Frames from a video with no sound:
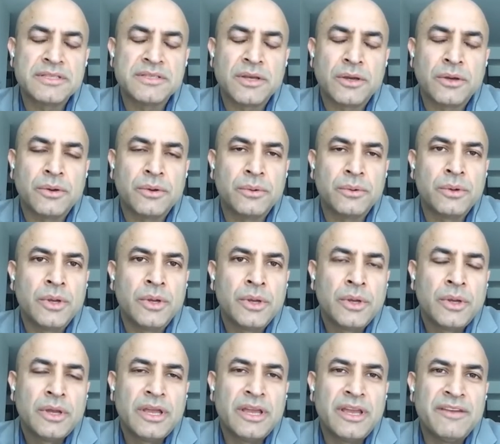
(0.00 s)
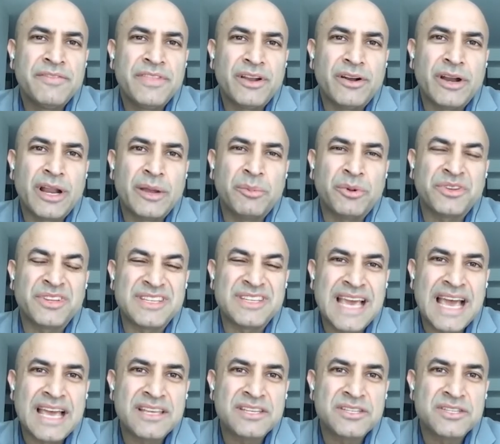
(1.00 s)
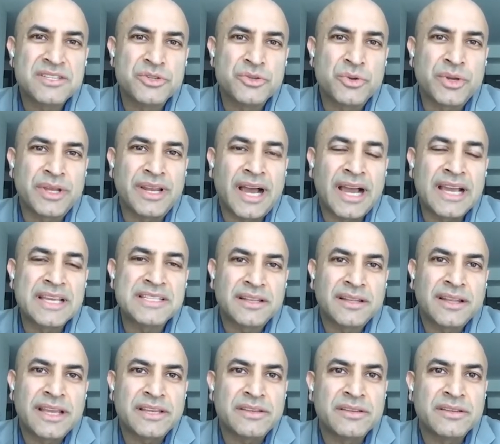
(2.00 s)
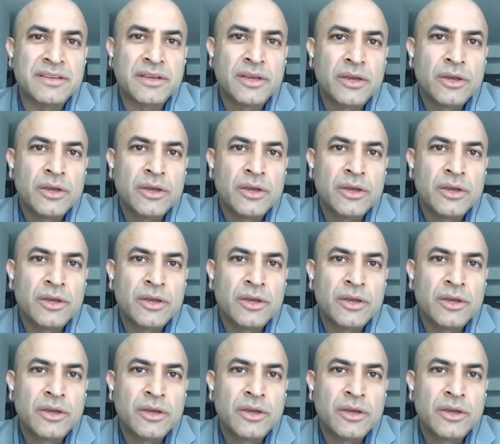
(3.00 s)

So if they're able to test, you can isolate